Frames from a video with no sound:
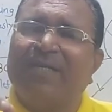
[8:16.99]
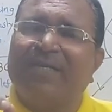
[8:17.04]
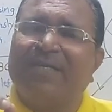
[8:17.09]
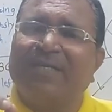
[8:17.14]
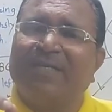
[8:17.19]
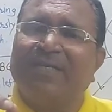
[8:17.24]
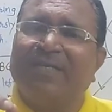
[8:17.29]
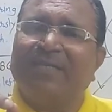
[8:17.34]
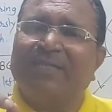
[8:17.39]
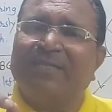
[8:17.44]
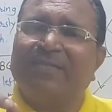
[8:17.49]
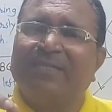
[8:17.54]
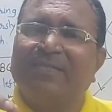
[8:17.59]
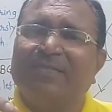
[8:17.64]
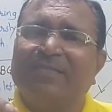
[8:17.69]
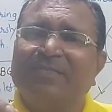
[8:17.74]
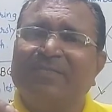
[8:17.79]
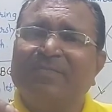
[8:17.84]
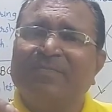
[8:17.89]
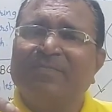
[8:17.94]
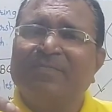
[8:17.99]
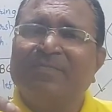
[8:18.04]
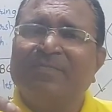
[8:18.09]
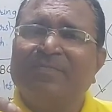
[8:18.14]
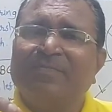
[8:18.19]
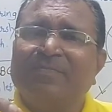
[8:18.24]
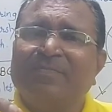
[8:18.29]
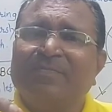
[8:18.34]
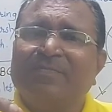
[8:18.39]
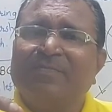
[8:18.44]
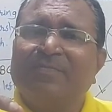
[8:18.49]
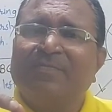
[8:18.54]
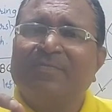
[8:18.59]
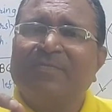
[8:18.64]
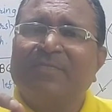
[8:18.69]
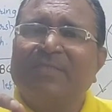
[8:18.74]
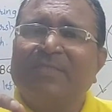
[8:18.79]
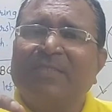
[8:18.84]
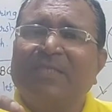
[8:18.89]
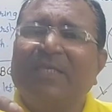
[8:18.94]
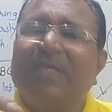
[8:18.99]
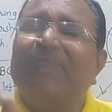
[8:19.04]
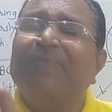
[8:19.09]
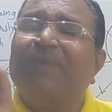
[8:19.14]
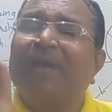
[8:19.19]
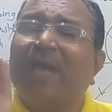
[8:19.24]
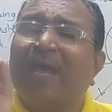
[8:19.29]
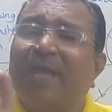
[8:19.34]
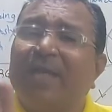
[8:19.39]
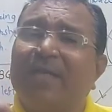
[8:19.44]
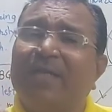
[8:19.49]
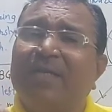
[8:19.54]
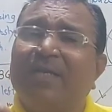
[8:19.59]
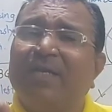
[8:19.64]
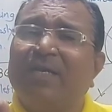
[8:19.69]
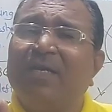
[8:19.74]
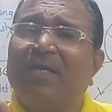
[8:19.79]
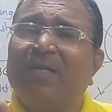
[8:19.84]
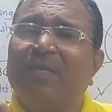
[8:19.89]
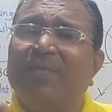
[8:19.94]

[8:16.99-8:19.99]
is, if angle